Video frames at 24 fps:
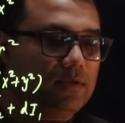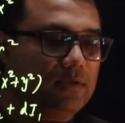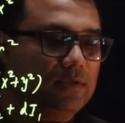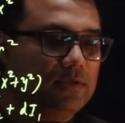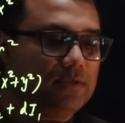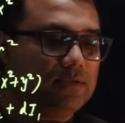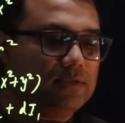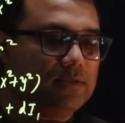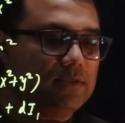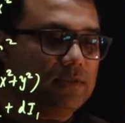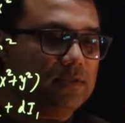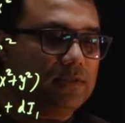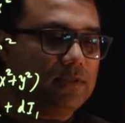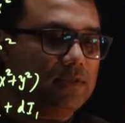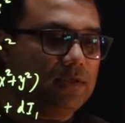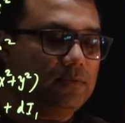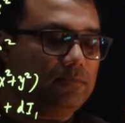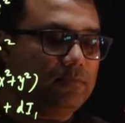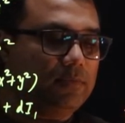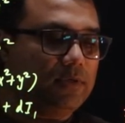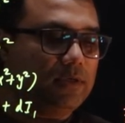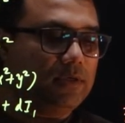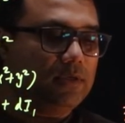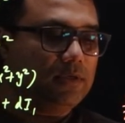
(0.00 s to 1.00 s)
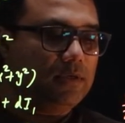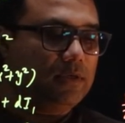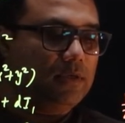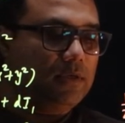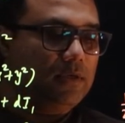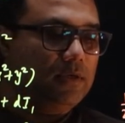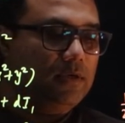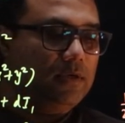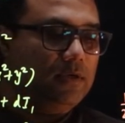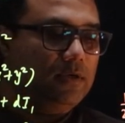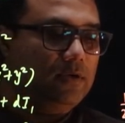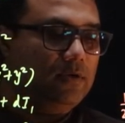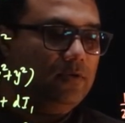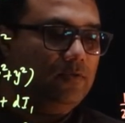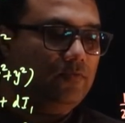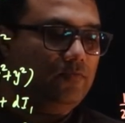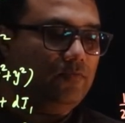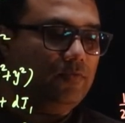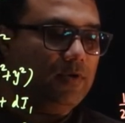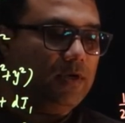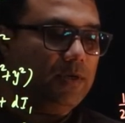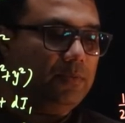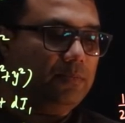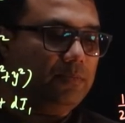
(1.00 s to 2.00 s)
is nothing but
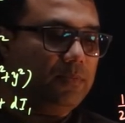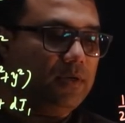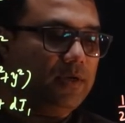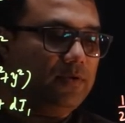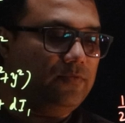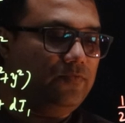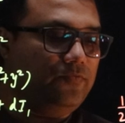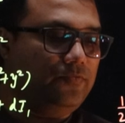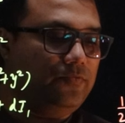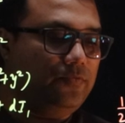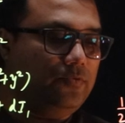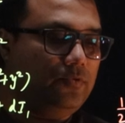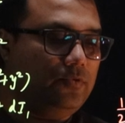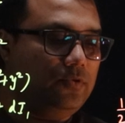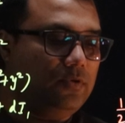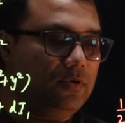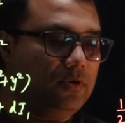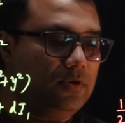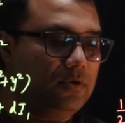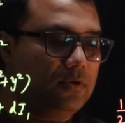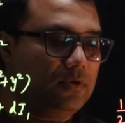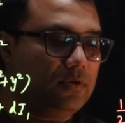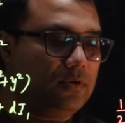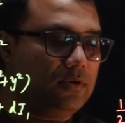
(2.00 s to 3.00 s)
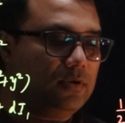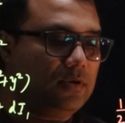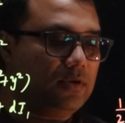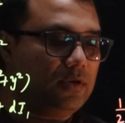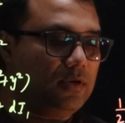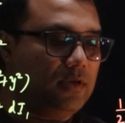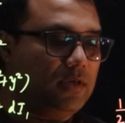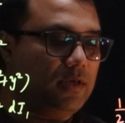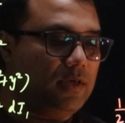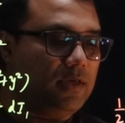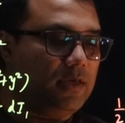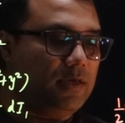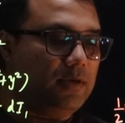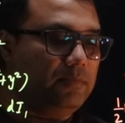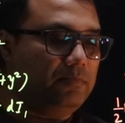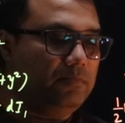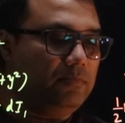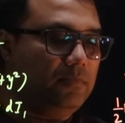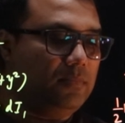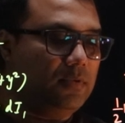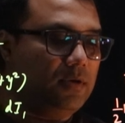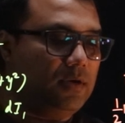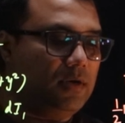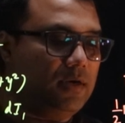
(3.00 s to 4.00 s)
1 by 4
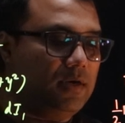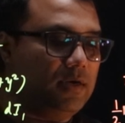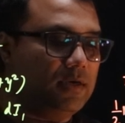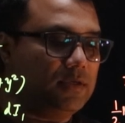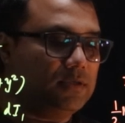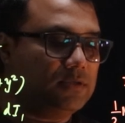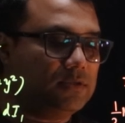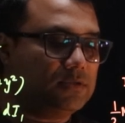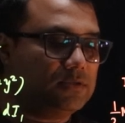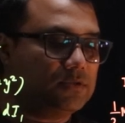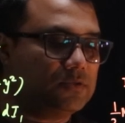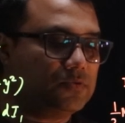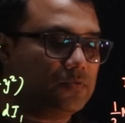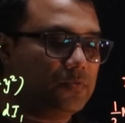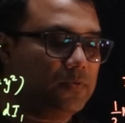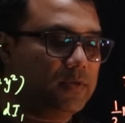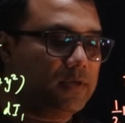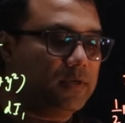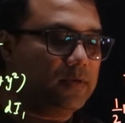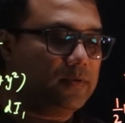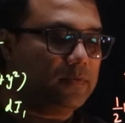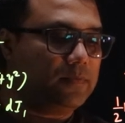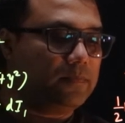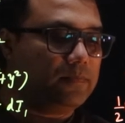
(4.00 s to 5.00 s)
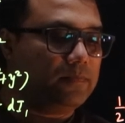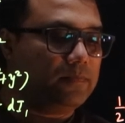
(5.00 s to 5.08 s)
m r square.